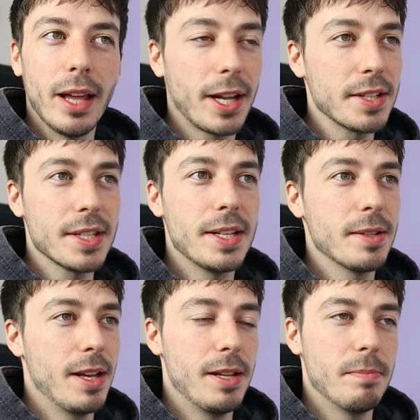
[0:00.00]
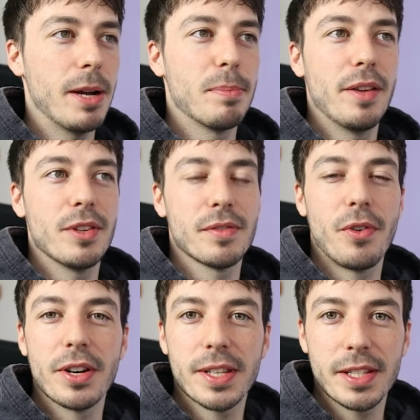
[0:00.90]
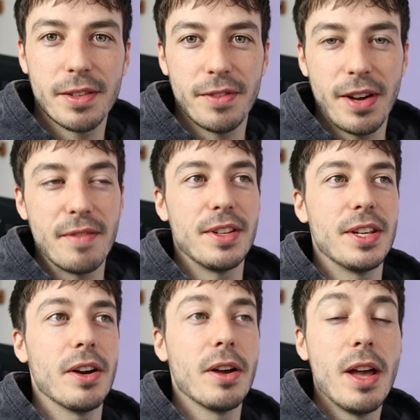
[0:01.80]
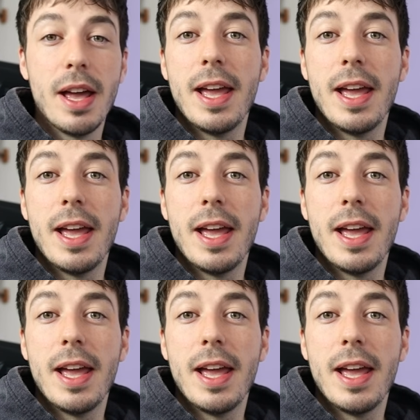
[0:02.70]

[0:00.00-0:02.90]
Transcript: Like I said in my previous ForexTester 5 video,